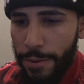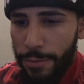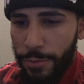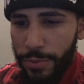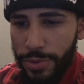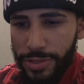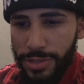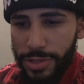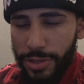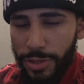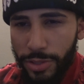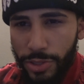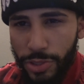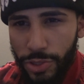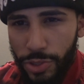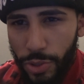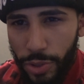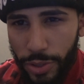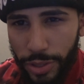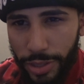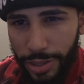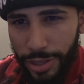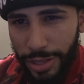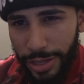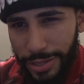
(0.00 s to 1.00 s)
we still
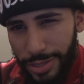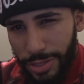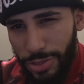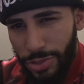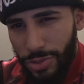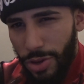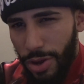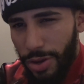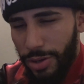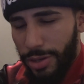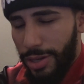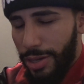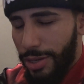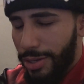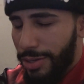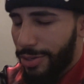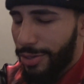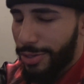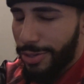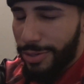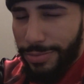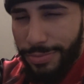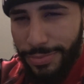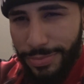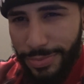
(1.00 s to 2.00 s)
enjoy lazy talking,
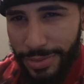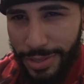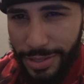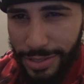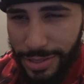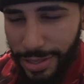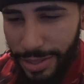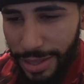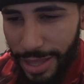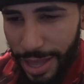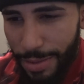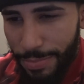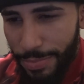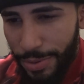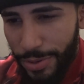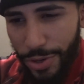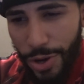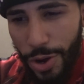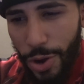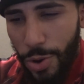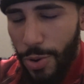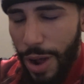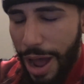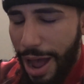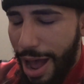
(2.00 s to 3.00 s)
you're this and that, but
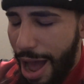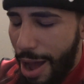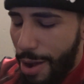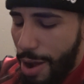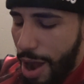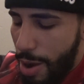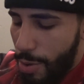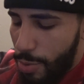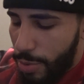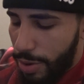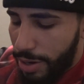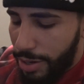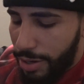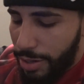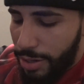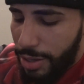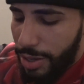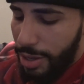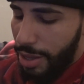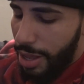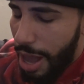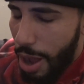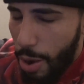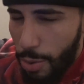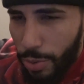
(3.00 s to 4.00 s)
no, I, I wanna,
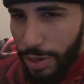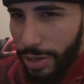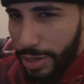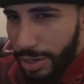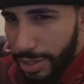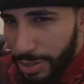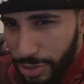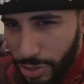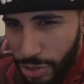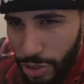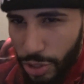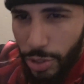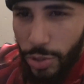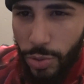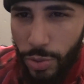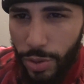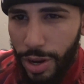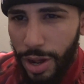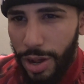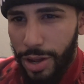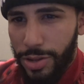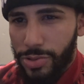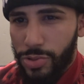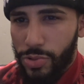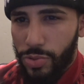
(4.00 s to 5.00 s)
I wanna continue
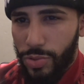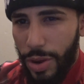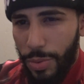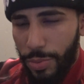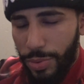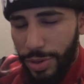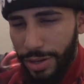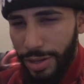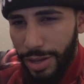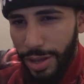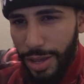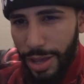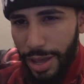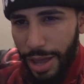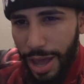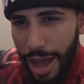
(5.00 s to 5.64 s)
to hustle, I wanna,